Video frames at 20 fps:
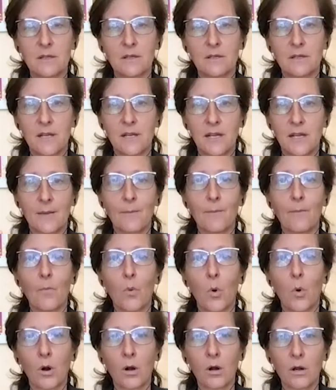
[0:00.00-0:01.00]
needing
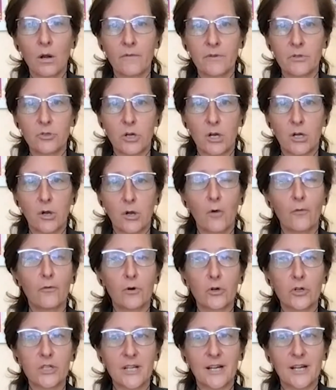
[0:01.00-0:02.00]
more of a drug
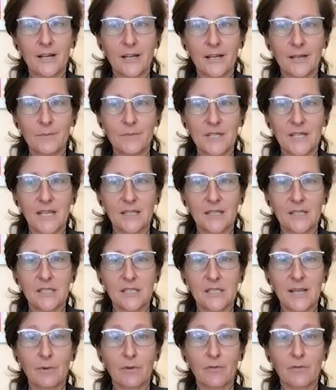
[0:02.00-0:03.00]
over time to get the
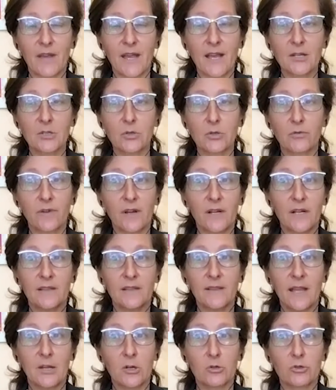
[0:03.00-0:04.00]
same effect, or finding
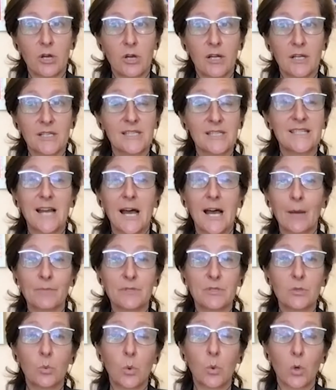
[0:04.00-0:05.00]
that your drug
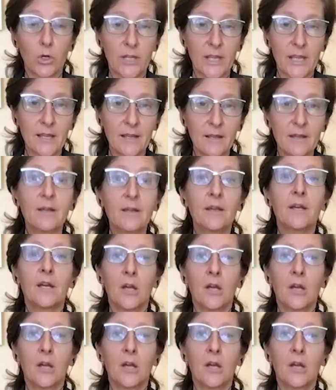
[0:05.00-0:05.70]
stops working